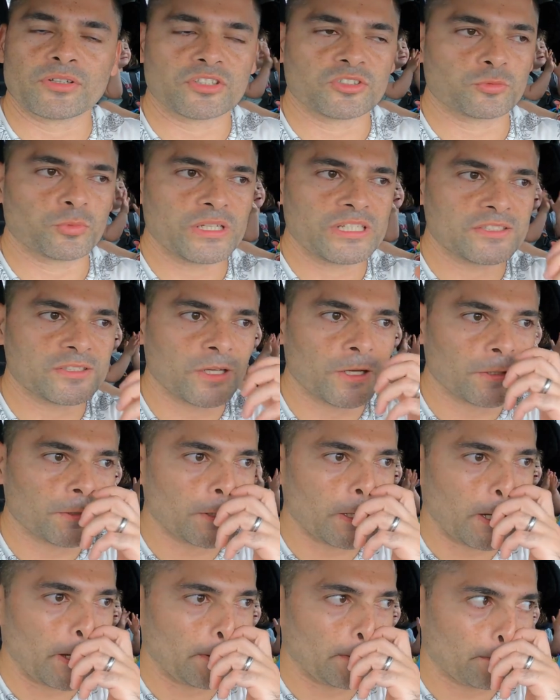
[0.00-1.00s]
because we
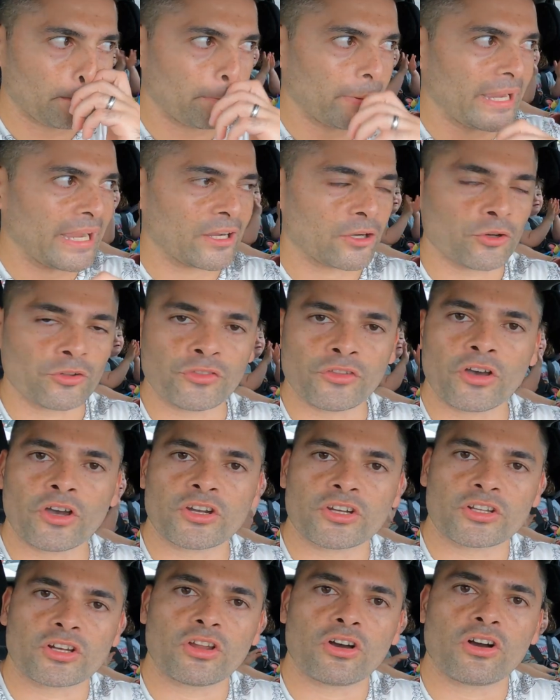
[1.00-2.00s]
turned up bang on
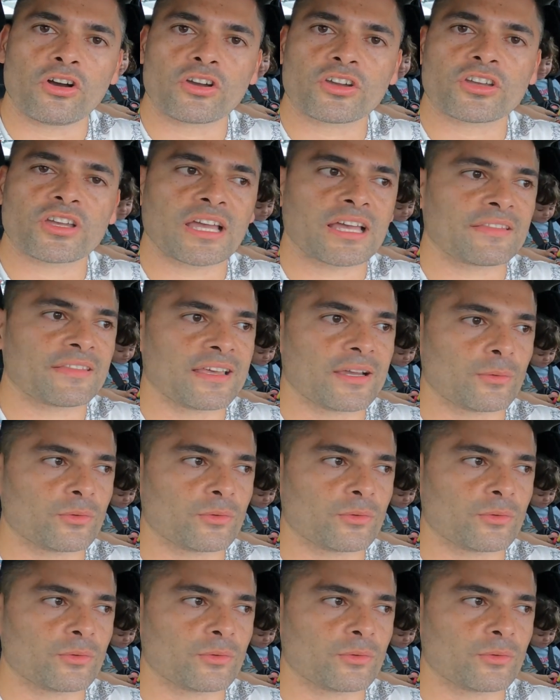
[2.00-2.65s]
9 o'clock and